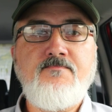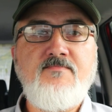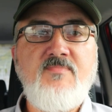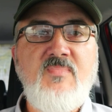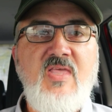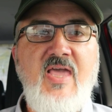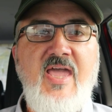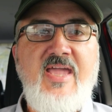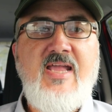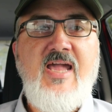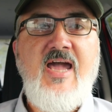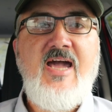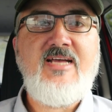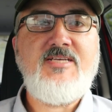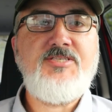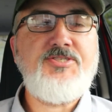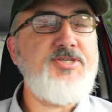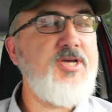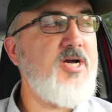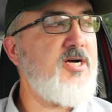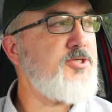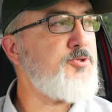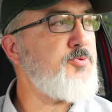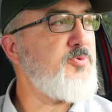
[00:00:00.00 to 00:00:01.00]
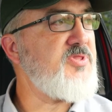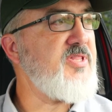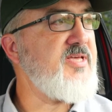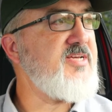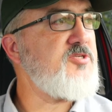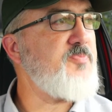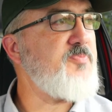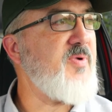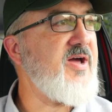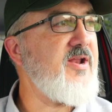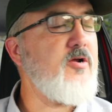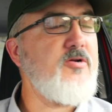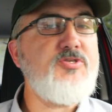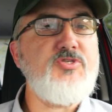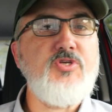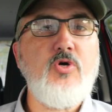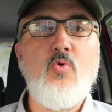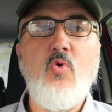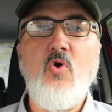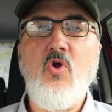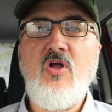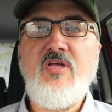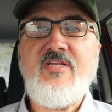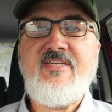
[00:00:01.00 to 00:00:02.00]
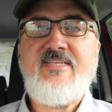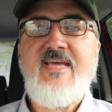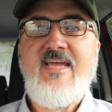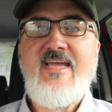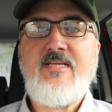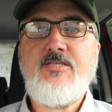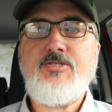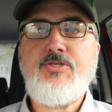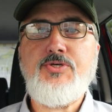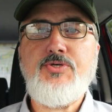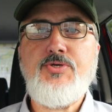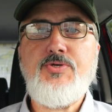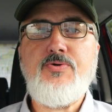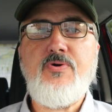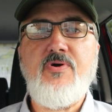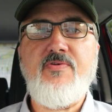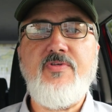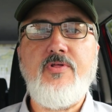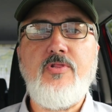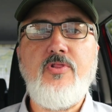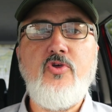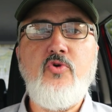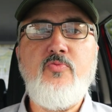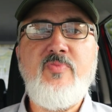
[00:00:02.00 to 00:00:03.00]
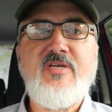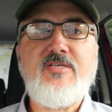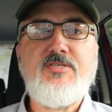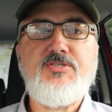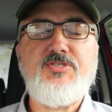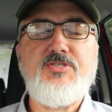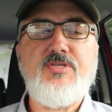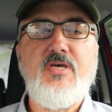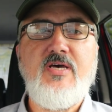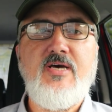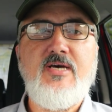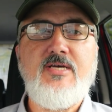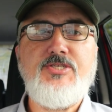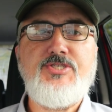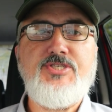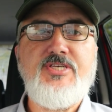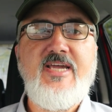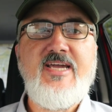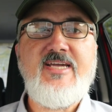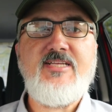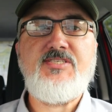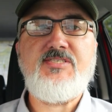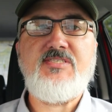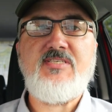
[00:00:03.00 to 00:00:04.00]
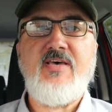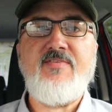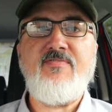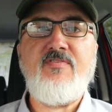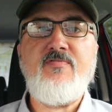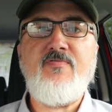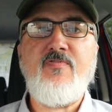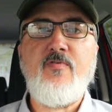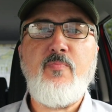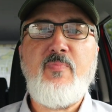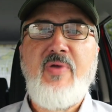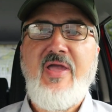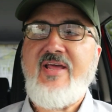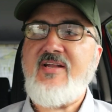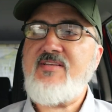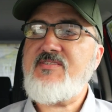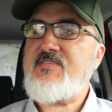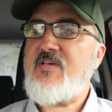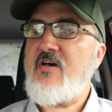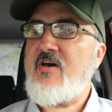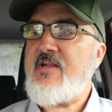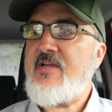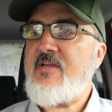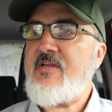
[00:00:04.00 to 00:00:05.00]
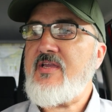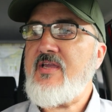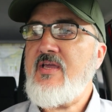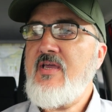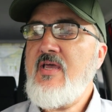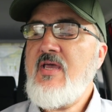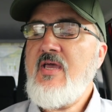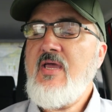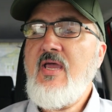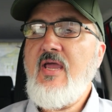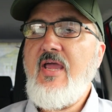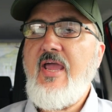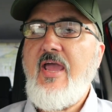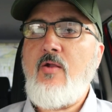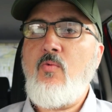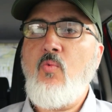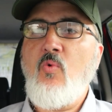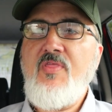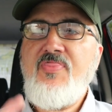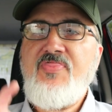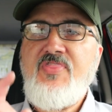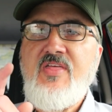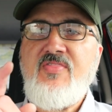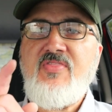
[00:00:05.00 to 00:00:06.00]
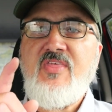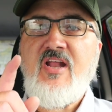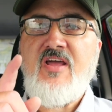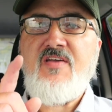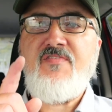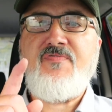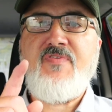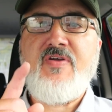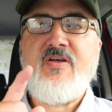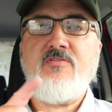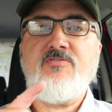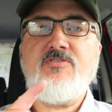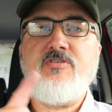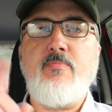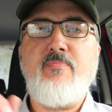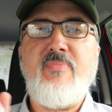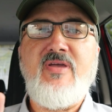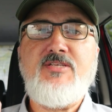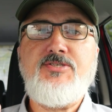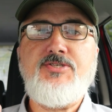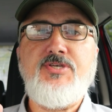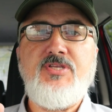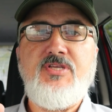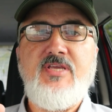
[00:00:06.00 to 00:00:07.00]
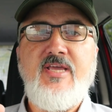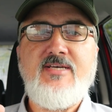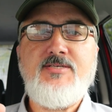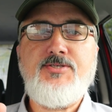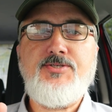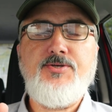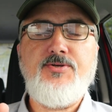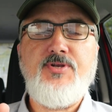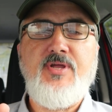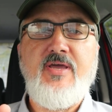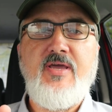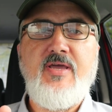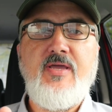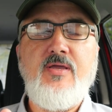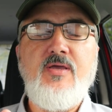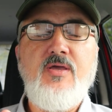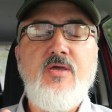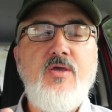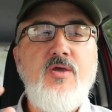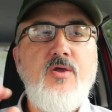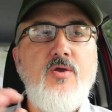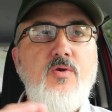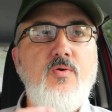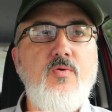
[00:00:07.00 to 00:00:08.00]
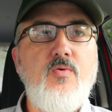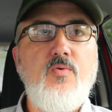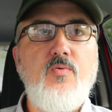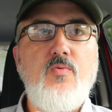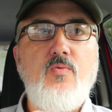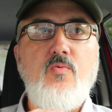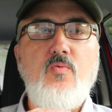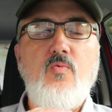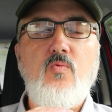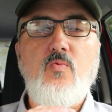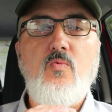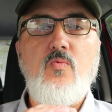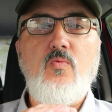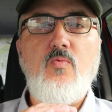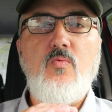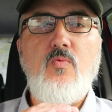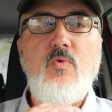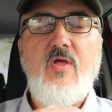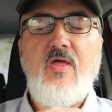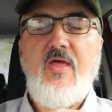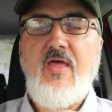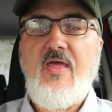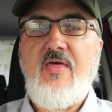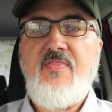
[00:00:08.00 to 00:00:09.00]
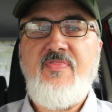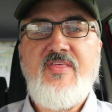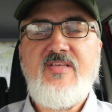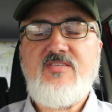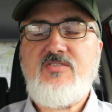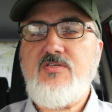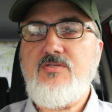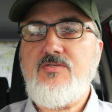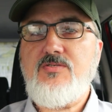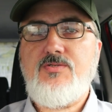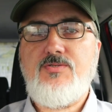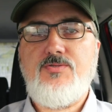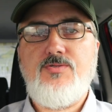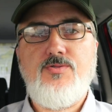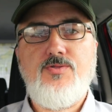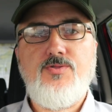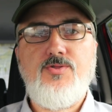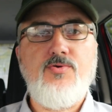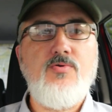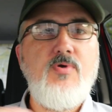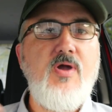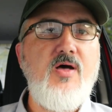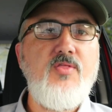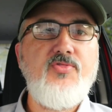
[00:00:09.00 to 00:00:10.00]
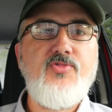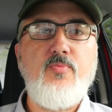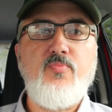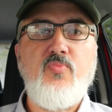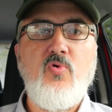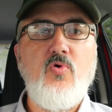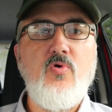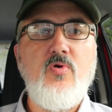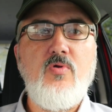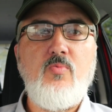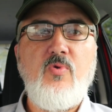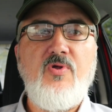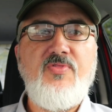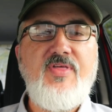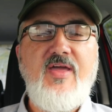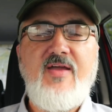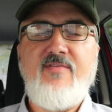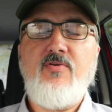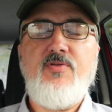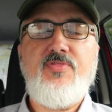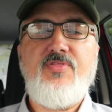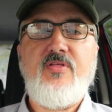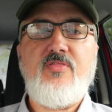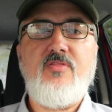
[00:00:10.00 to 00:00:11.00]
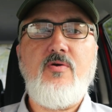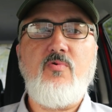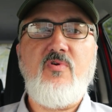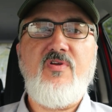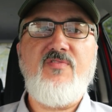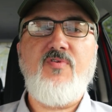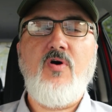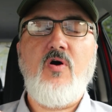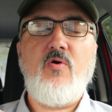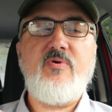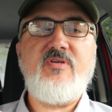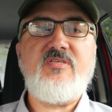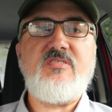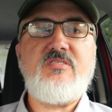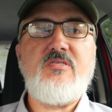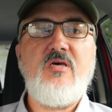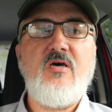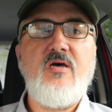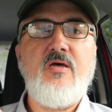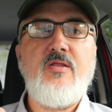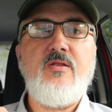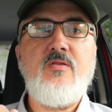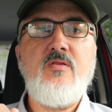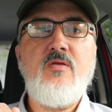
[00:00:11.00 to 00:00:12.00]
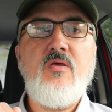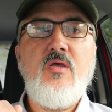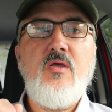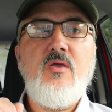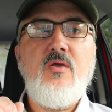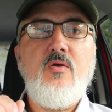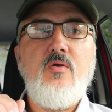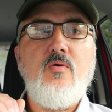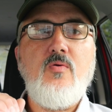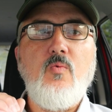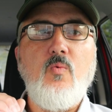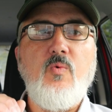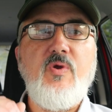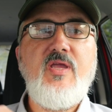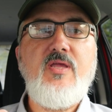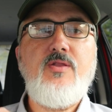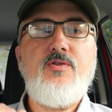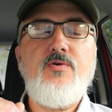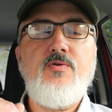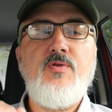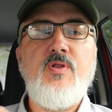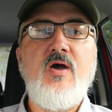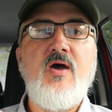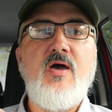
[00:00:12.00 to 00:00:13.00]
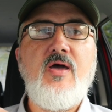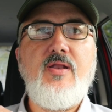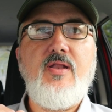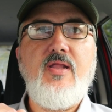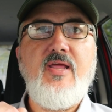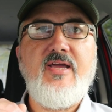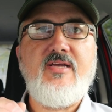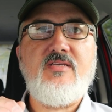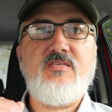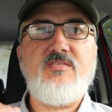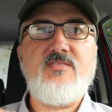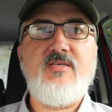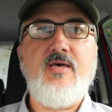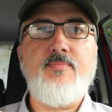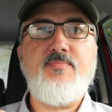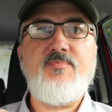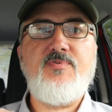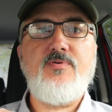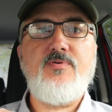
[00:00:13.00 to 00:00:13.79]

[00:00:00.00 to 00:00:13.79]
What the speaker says: Hey guys, Josh with LynkSpyder. So we're on day 2 of the Lumix GH7 from Panasonic. And one thing that I failed to mention yesterday, and this is throughout the board with everything that we've always done, we do not accept